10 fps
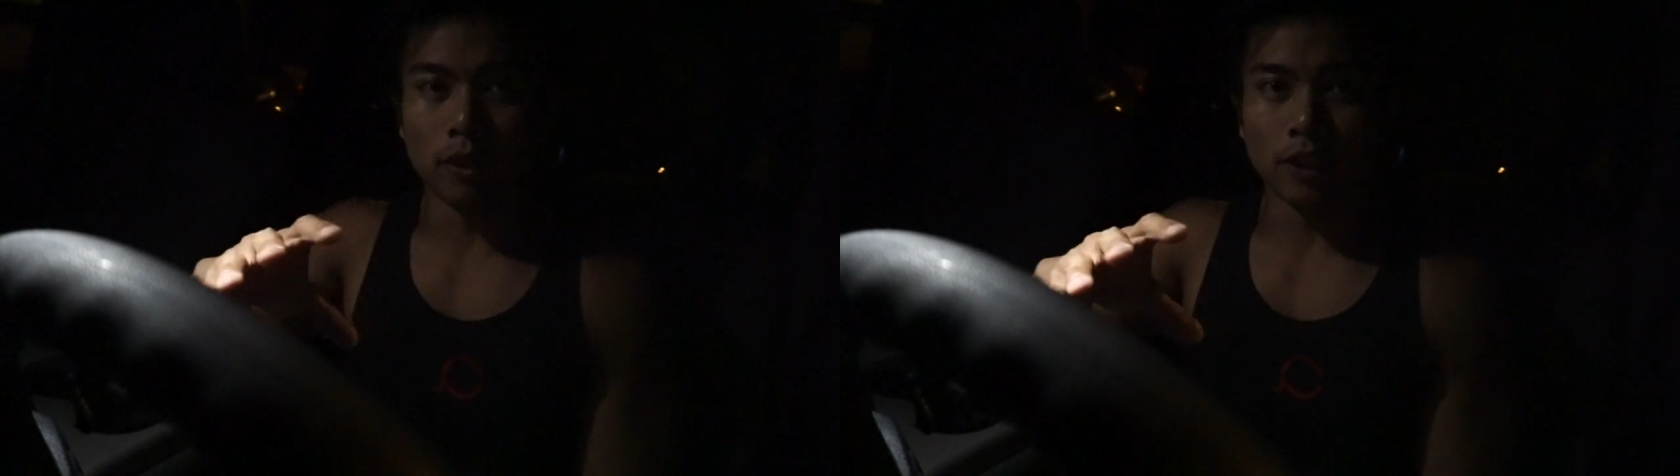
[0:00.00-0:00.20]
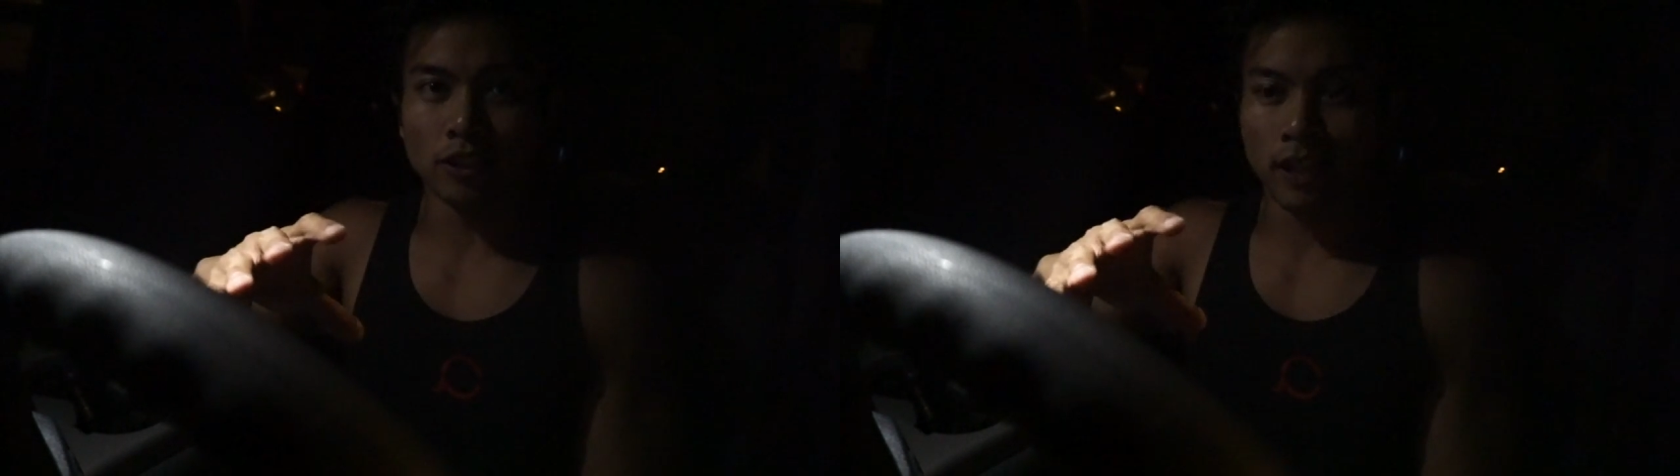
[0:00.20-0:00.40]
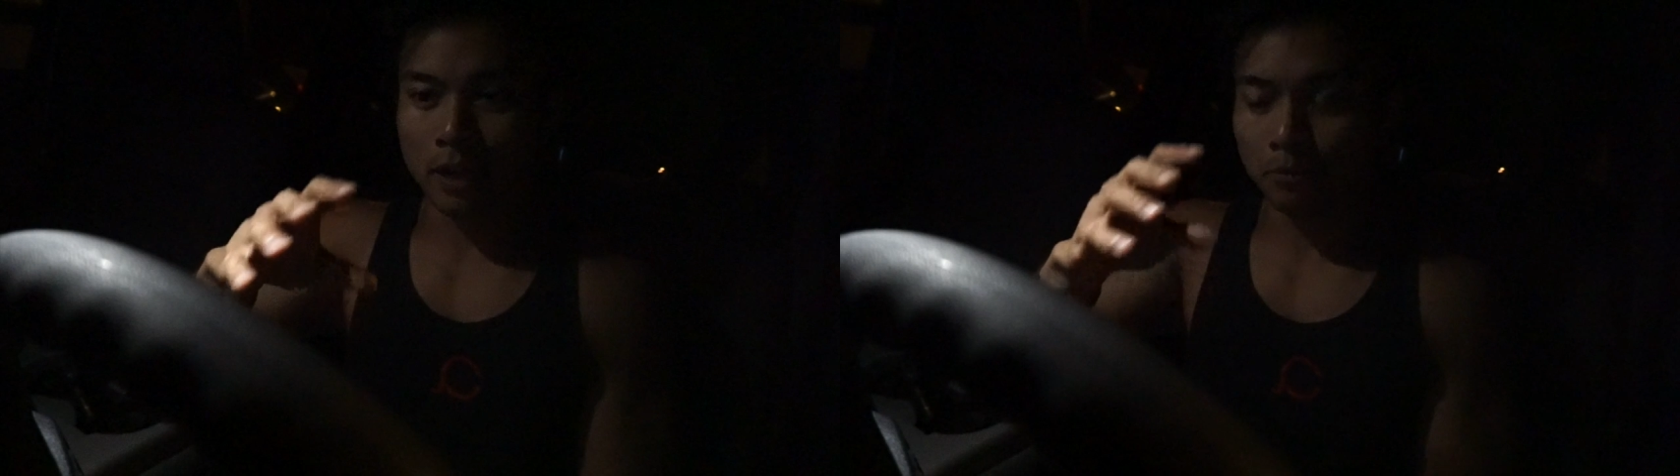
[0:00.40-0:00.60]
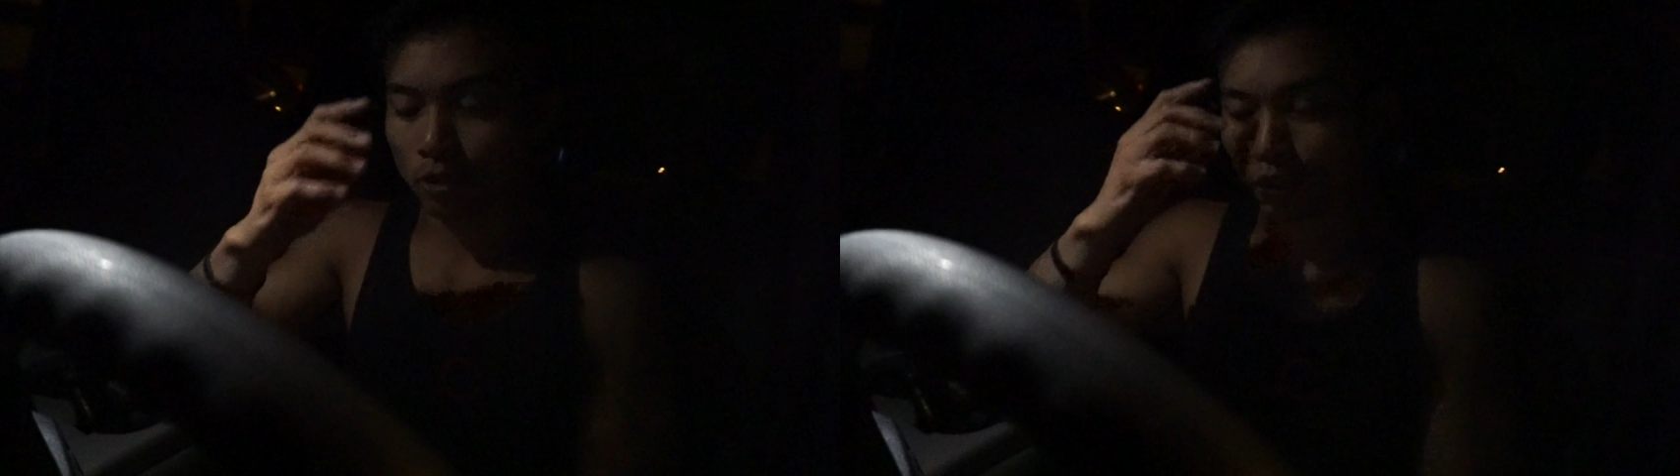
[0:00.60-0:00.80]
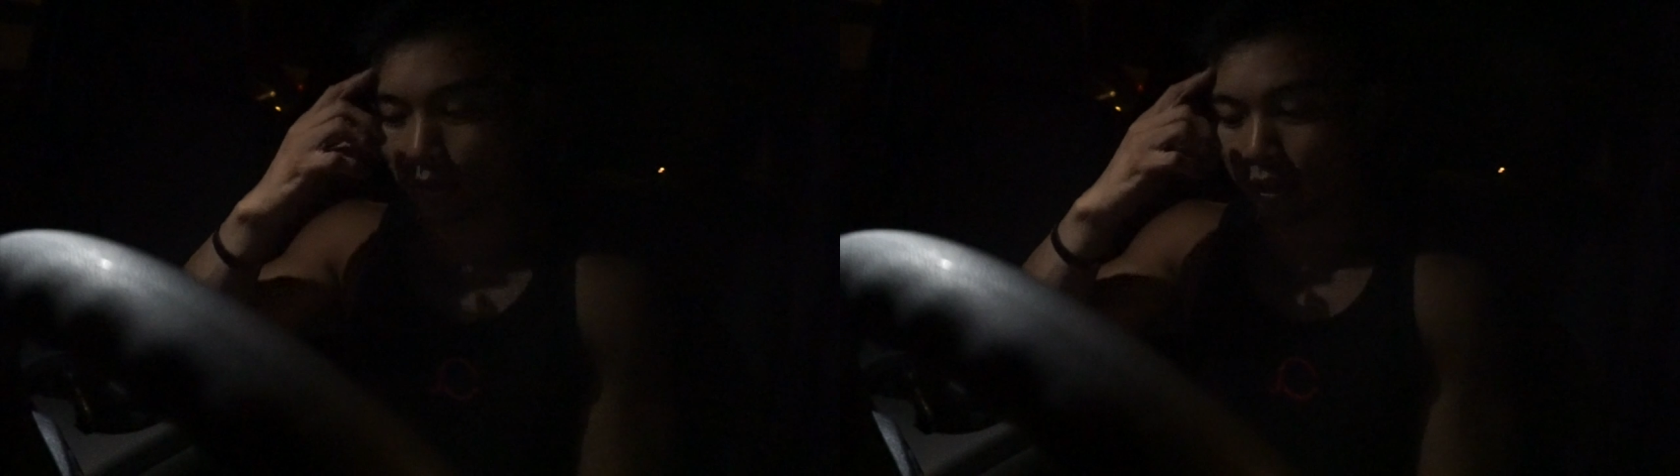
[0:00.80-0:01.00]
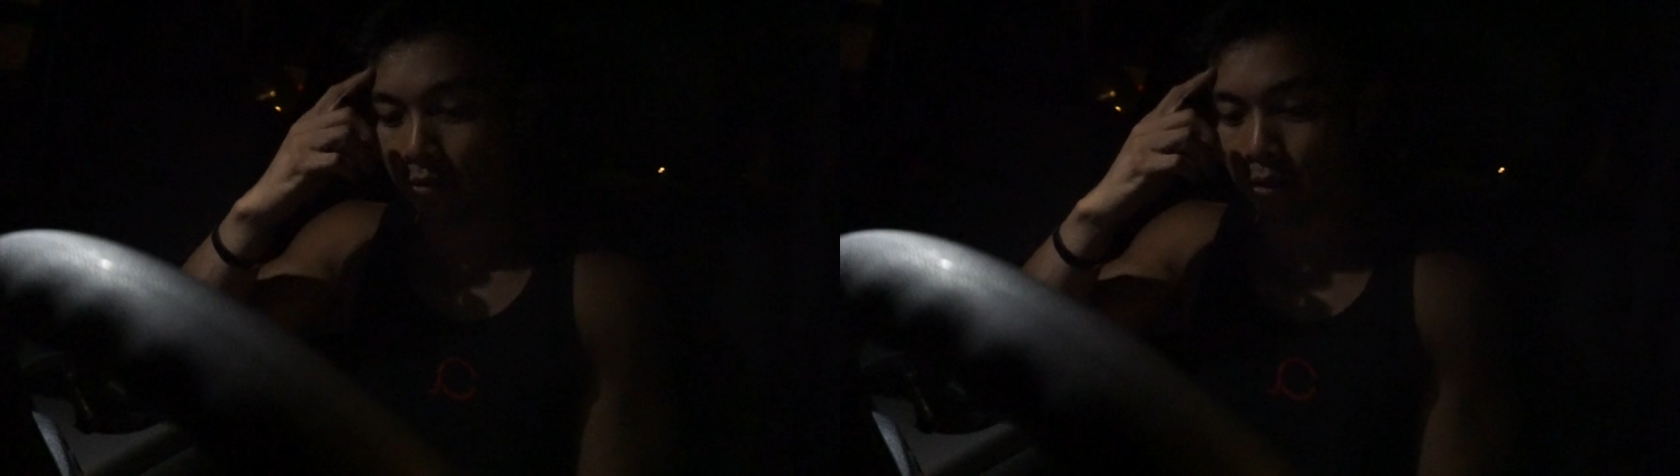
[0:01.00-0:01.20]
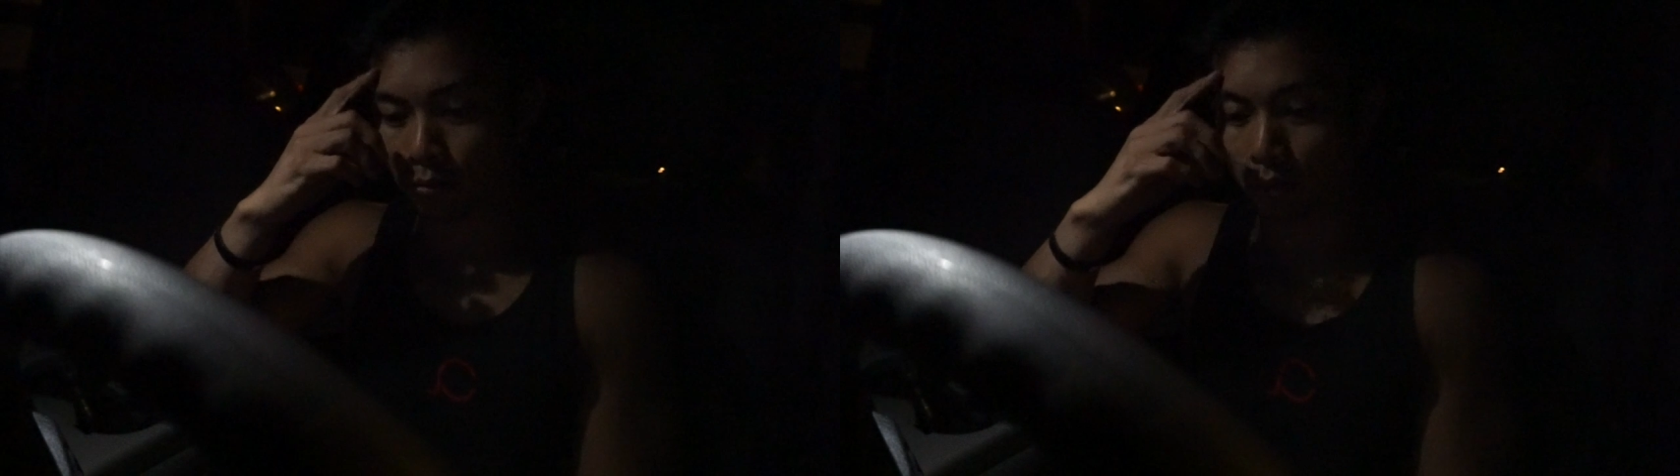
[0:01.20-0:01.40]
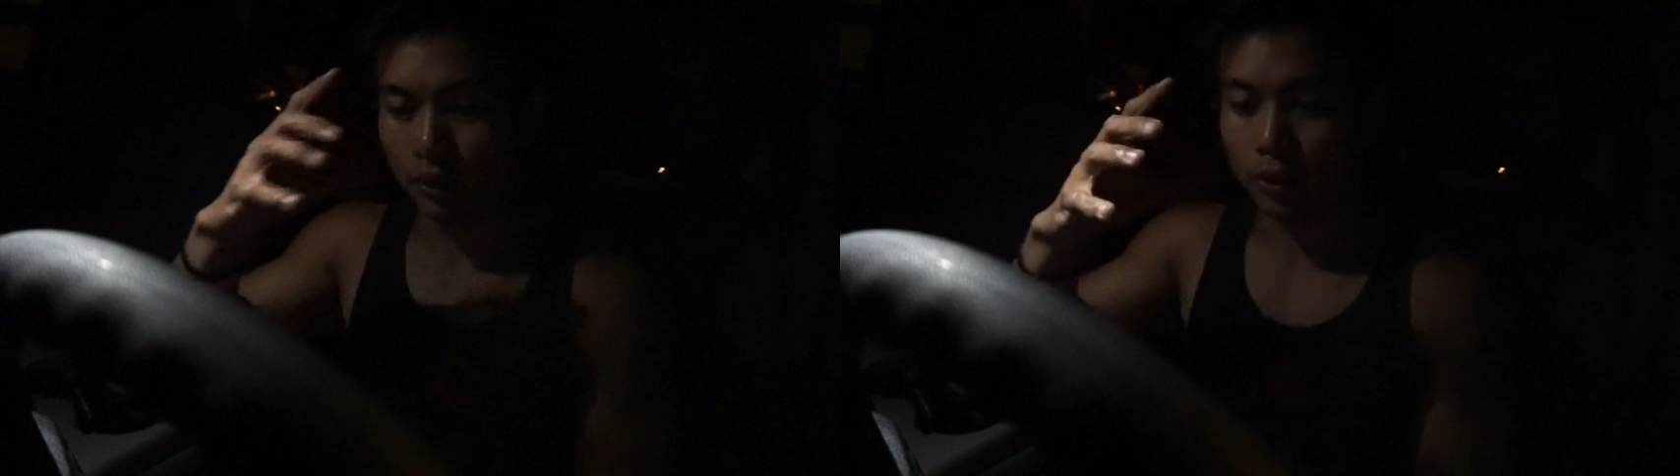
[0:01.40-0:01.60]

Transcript: rest time, so it was really